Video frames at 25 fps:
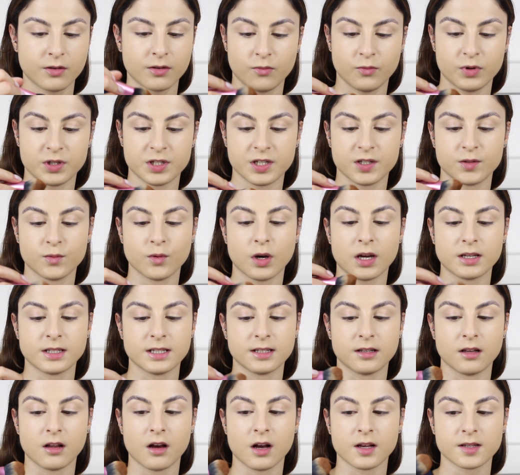which is what I
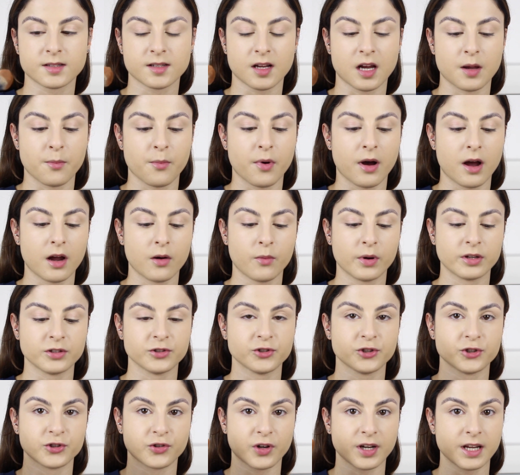did last time, but I
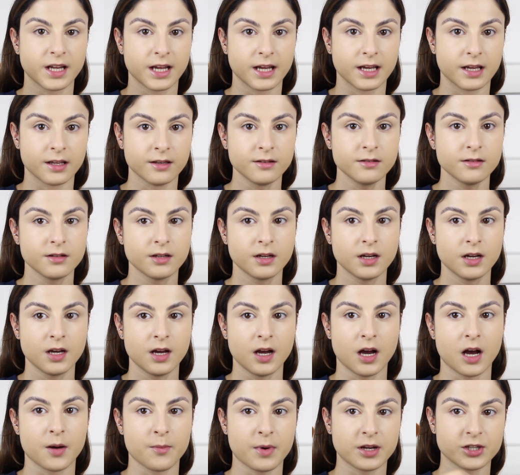went straight in.
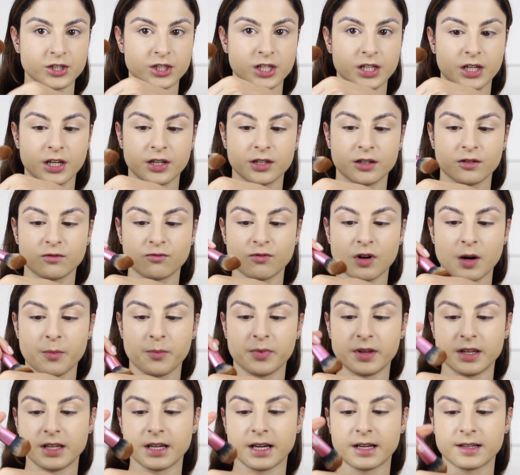I'm actually gonna
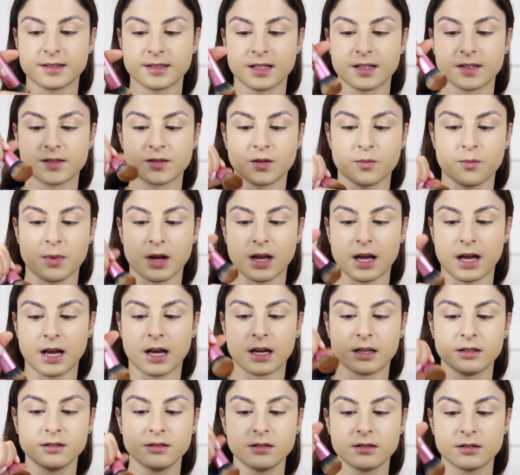rub the excess on my
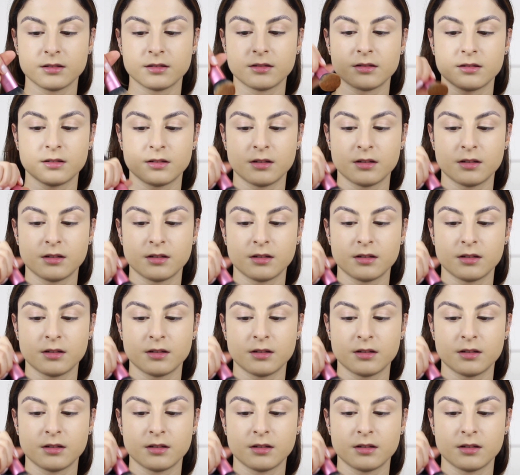hand